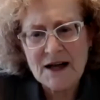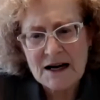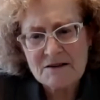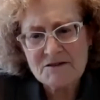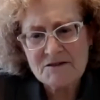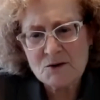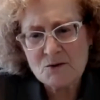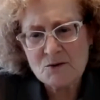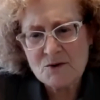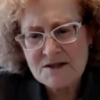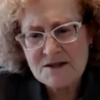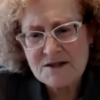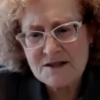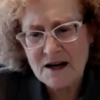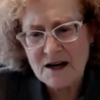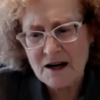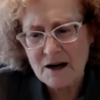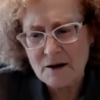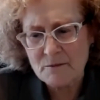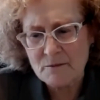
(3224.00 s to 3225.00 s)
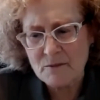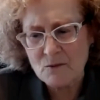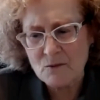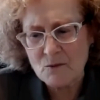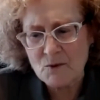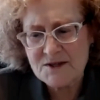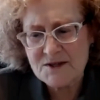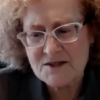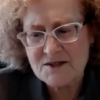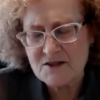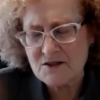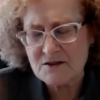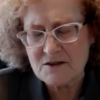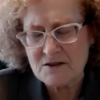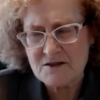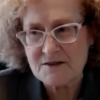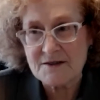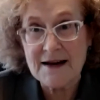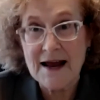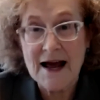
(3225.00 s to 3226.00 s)
of it was
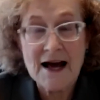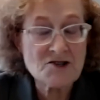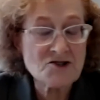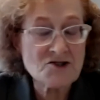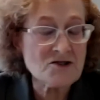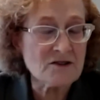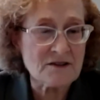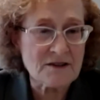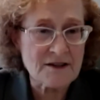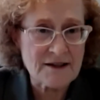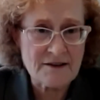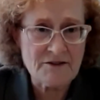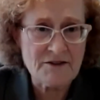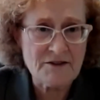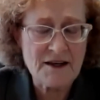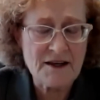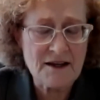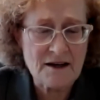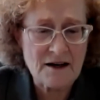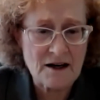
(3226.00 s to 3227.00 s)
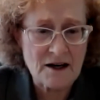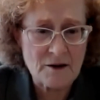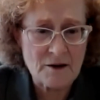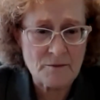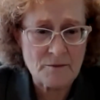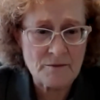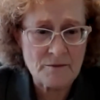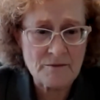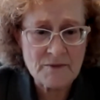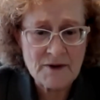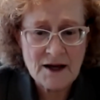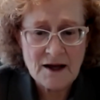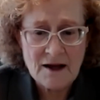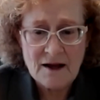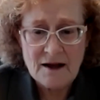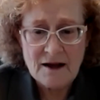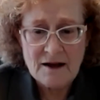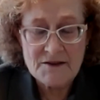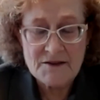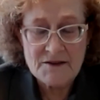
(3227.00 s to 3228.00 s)
just nationally
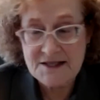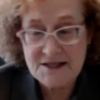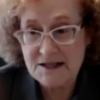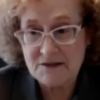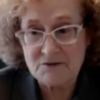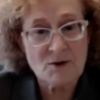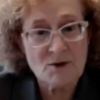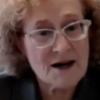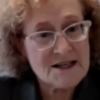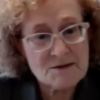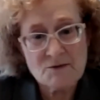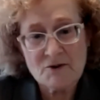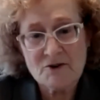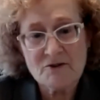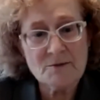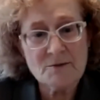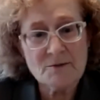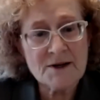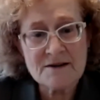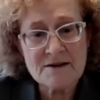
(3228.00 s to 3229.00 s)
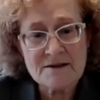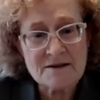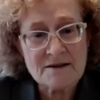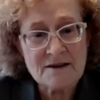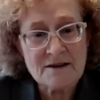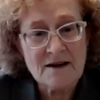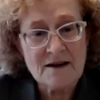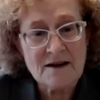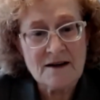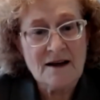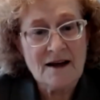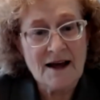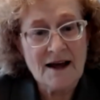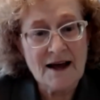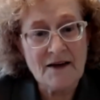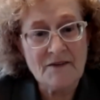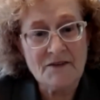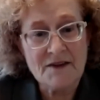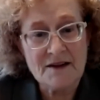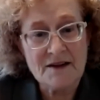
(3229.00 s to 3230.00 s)
the civil rights movement
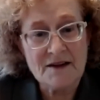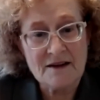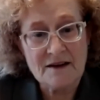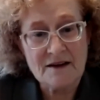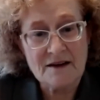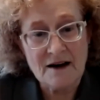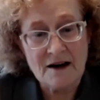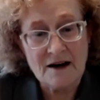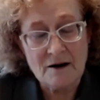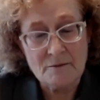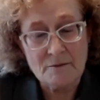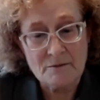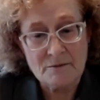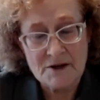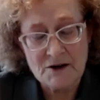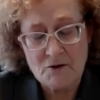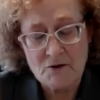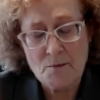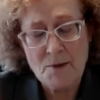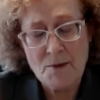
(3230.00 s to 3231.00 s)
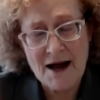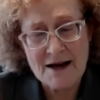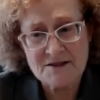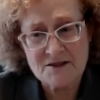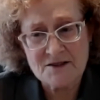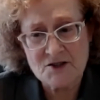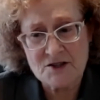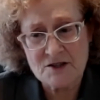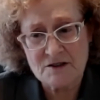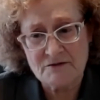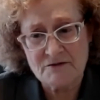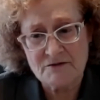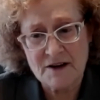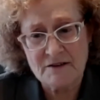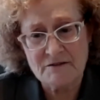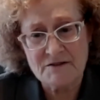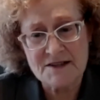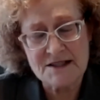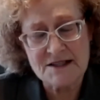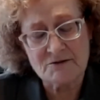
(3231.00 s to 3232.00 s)
and the passage of
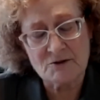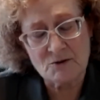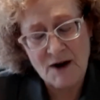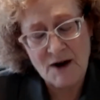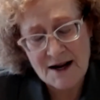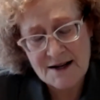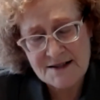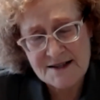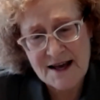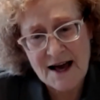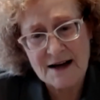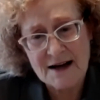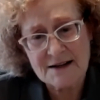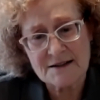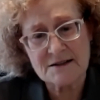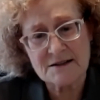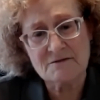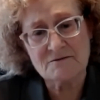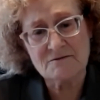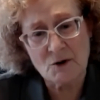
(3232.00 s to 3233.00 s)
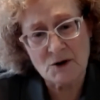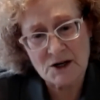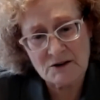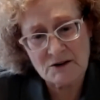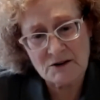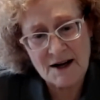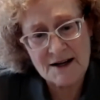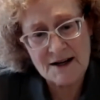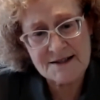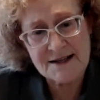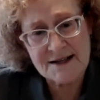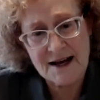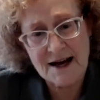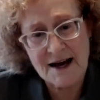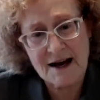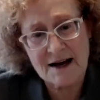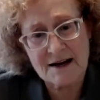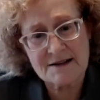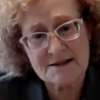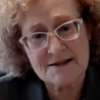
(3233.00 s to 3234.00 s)
the Civil Rights Act and the Voting Rights
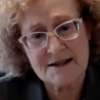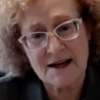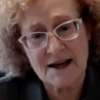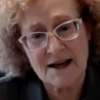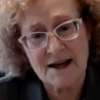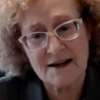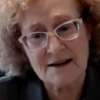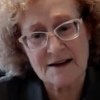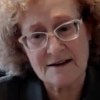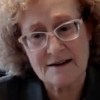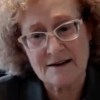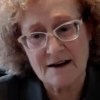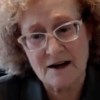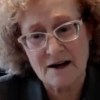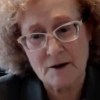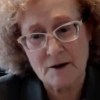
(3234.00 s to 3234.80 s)
Act, and